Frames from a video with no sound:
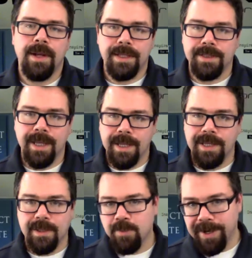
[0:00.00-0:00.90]
is
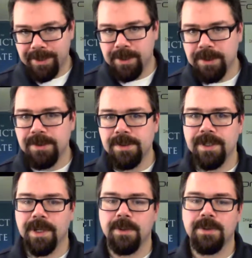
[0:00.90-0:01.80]
getting impressions,
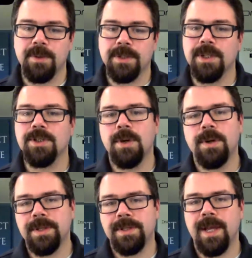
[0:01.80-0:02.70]
so it's going to show
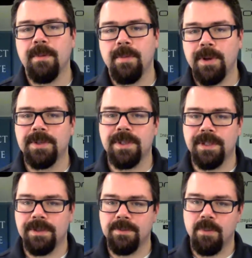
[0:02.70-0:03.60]
to the same
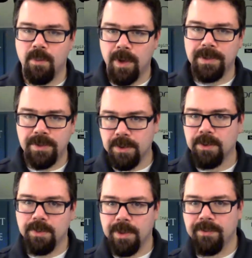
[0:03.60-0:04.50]
person 1,
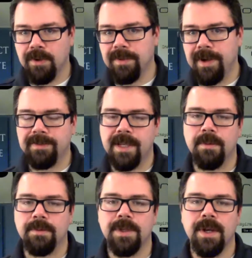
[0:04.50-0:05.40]
2, 3, 4, 5
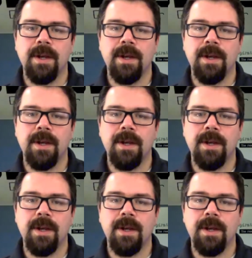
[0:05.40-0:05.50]
times.